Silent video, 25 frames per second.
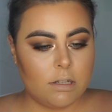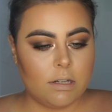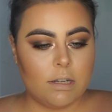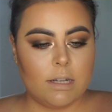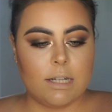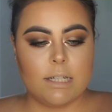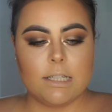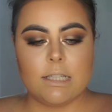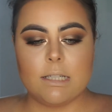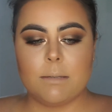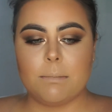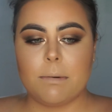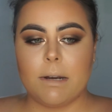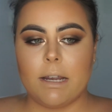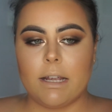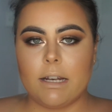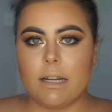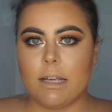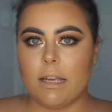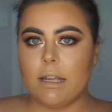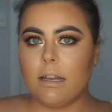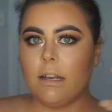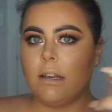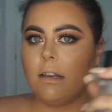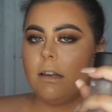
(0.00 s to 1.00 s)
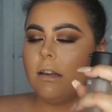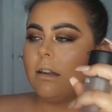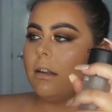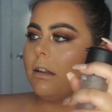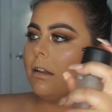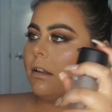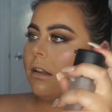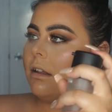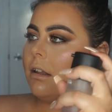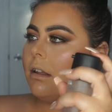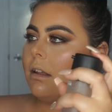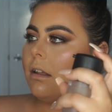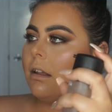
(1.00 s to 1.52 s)
and spray it again,
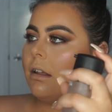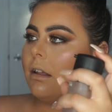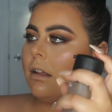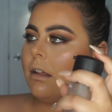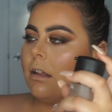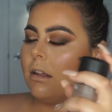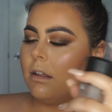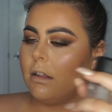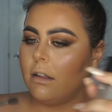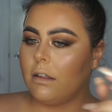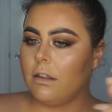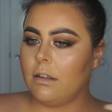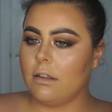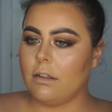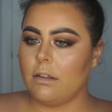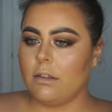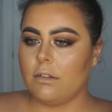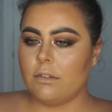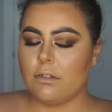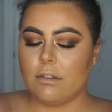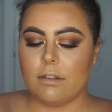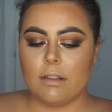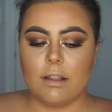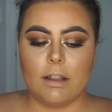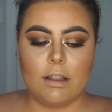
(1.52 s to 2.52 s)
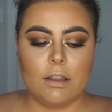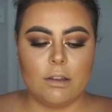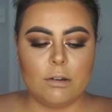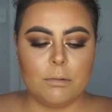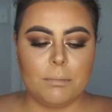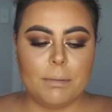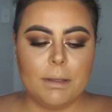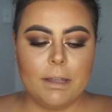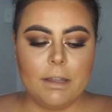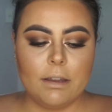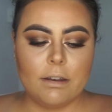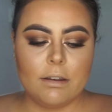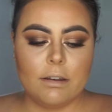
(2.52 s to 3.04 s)
just a little
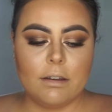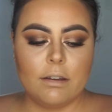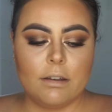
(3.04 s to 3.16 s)
bit,